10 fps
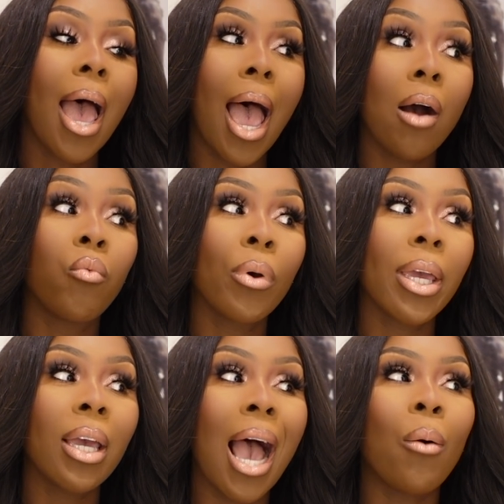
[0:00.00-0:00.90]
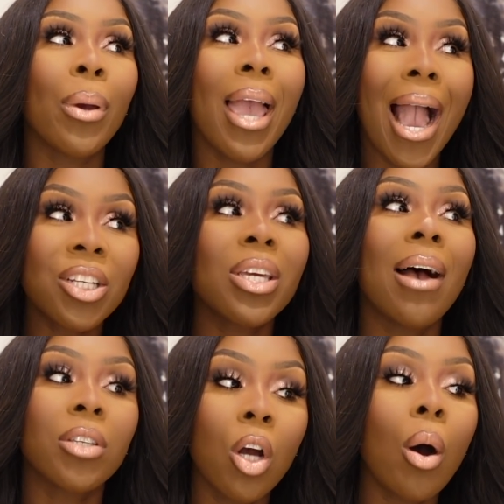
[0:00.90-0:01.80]
how we actually
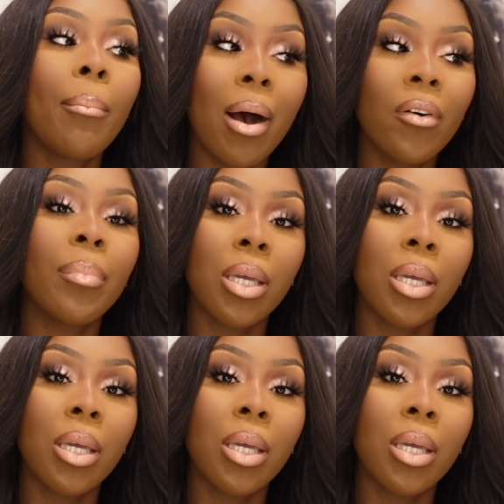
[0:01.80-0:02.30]
have to go above and